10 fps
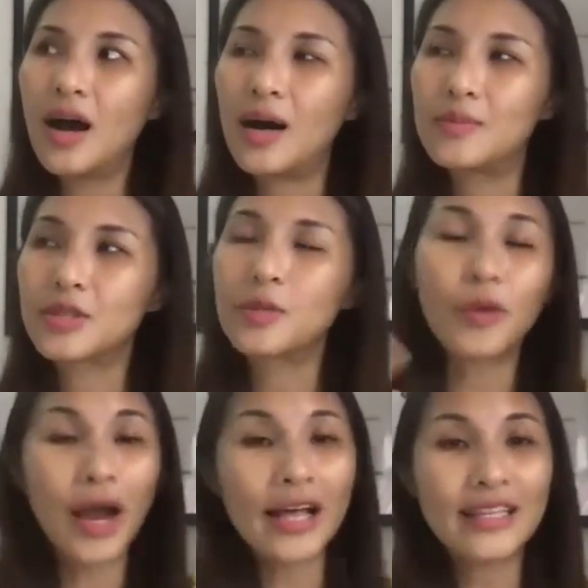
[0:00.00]
So
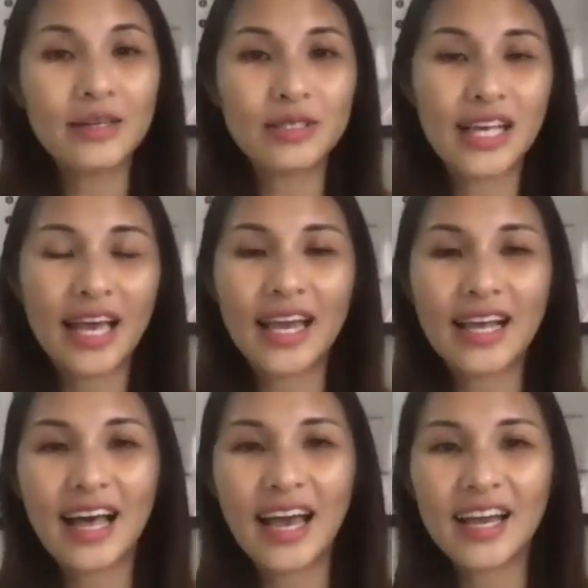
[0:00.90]
Bradley was saying
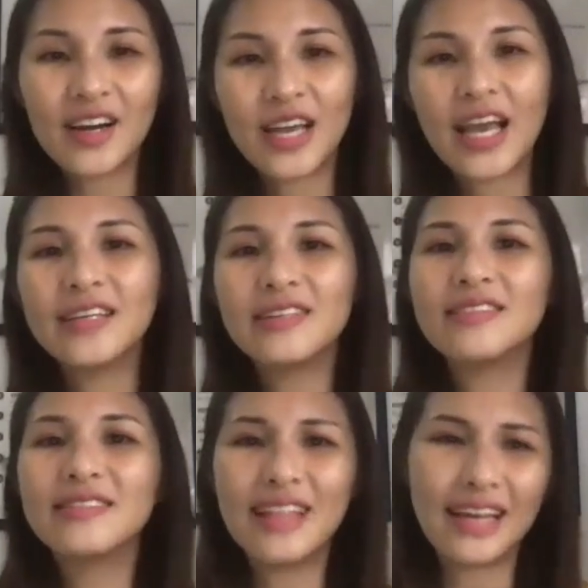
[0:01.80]
like, okay,
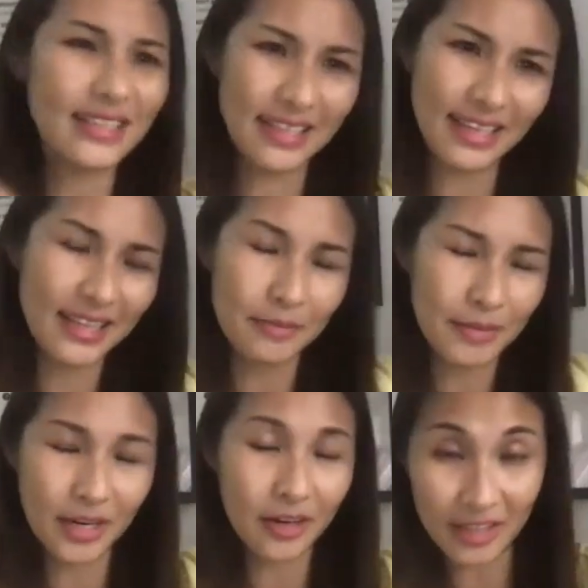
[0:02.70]
like in the
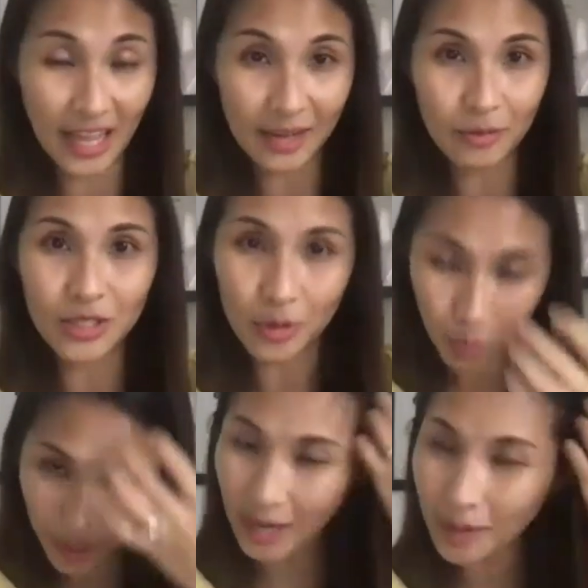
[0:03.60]
middle of night when you
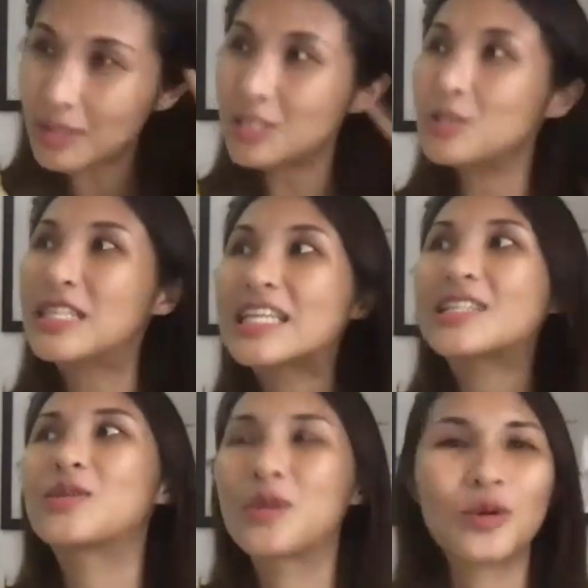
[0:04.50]
wake up and you need
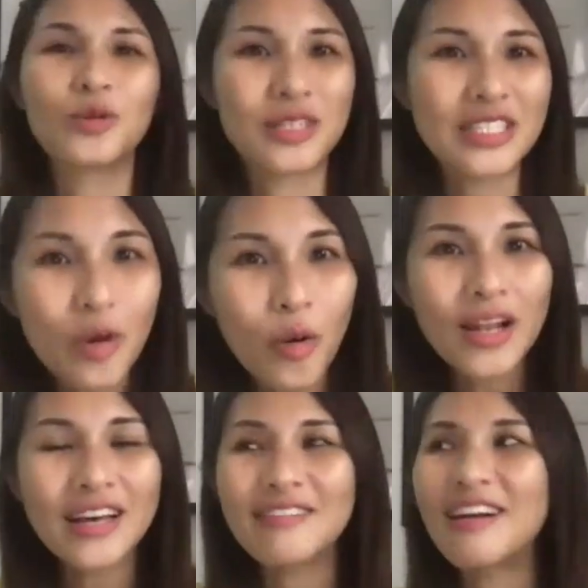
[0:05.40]
to go to the
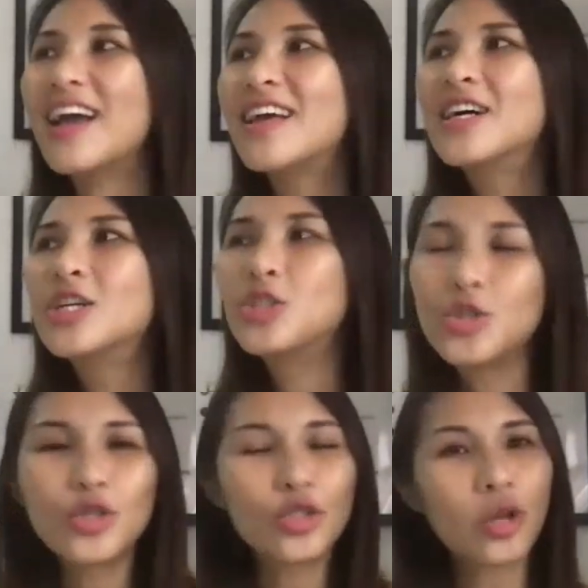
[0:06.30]
toilet, right? Do
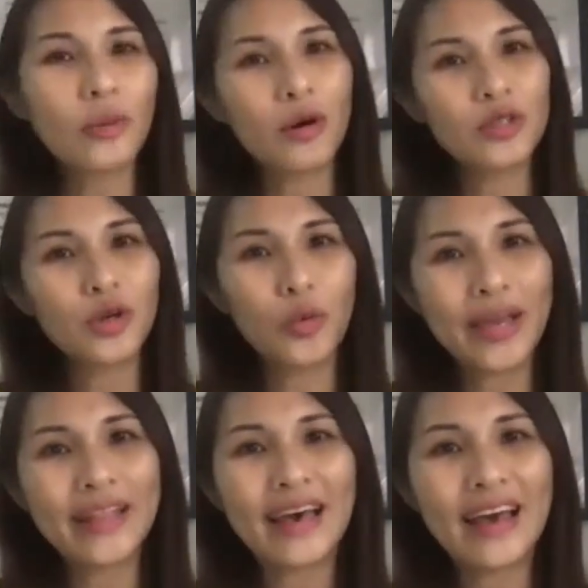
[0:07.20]
you stop on your
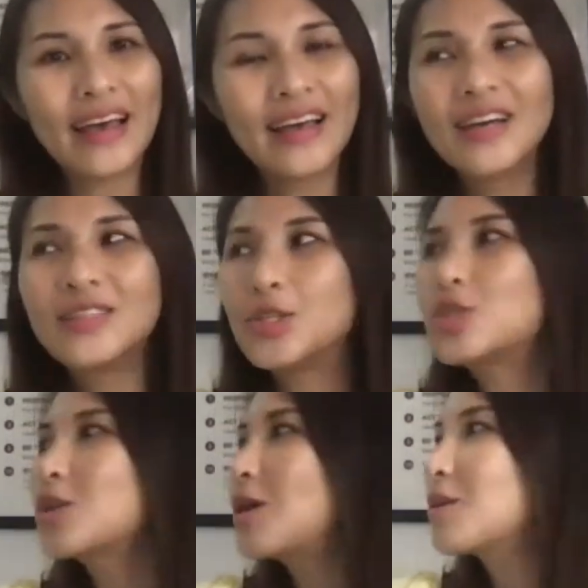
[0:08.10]
way there? Do you
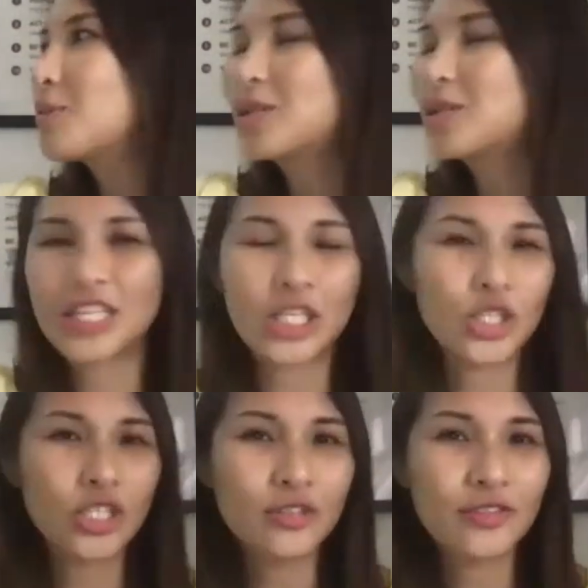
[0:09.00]
stop on the way to the
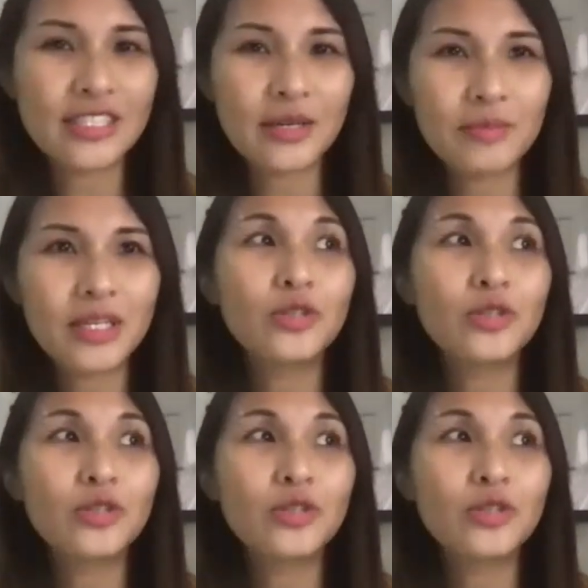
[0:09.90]
kitchen to find something?